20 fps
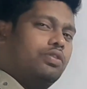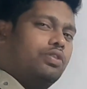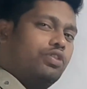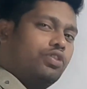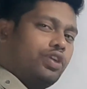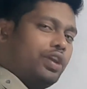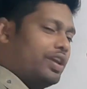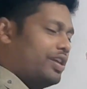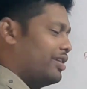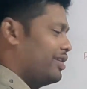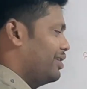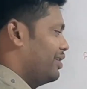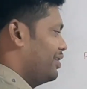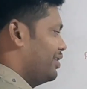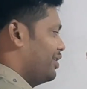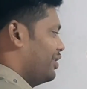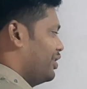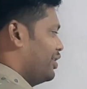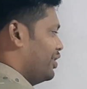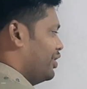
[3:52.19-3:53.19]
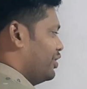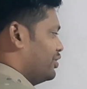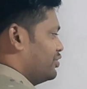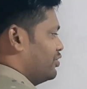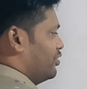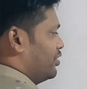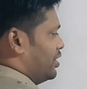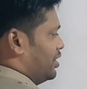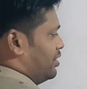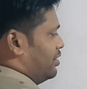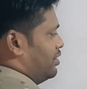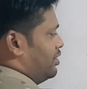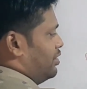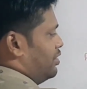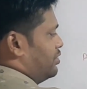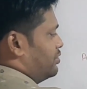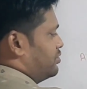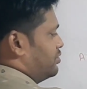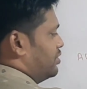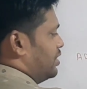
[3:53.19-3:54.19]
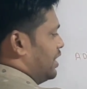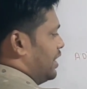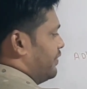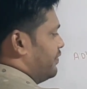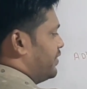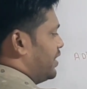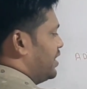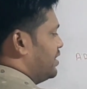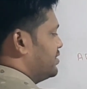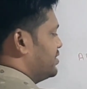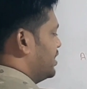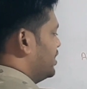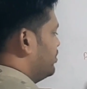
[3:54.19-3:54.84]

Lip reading: Okay, so so the left hand side,